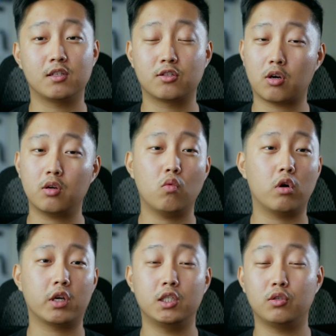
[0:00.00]
and started
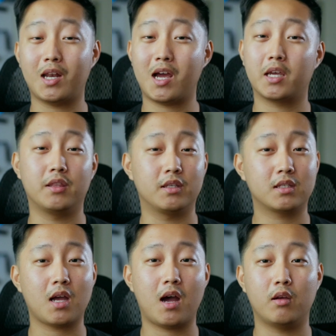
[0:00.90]
working to lock in the
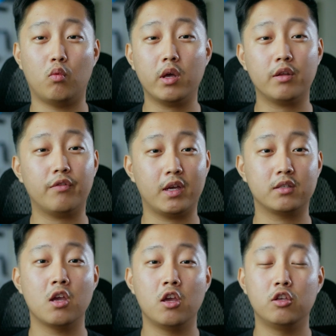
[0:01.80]
sky and weather
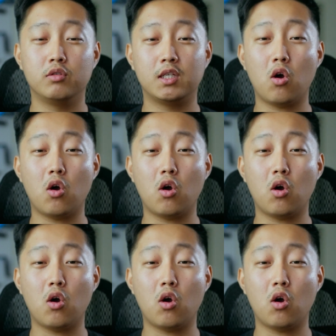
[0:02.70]
effects using